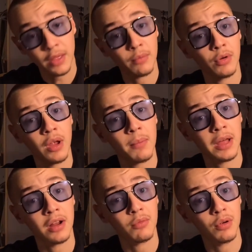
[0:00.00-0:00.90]
and we'll get
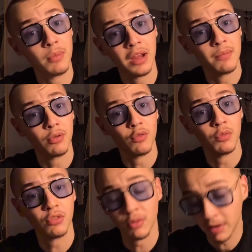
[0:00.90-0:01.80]
better, and we'll make
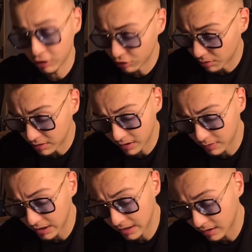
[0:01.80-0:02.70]
improvements, and we'll make sure we'll
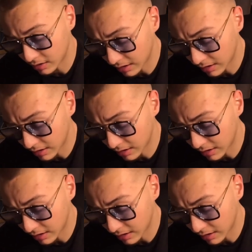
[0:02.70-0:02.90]
definitely get it done